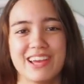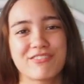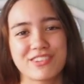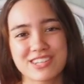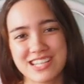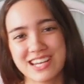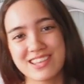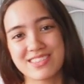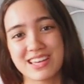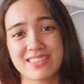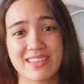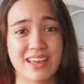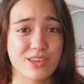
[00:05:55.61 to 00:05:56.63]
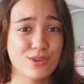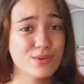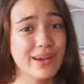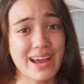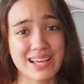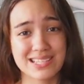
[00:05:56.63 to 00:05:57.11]
If there's anything that you
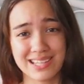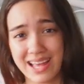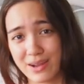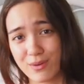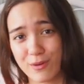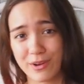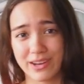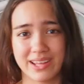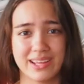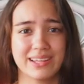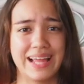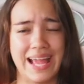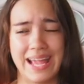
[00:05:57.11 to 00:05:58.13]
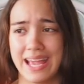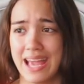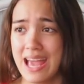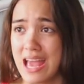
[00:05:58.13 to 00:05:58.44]
guys like hoarding, like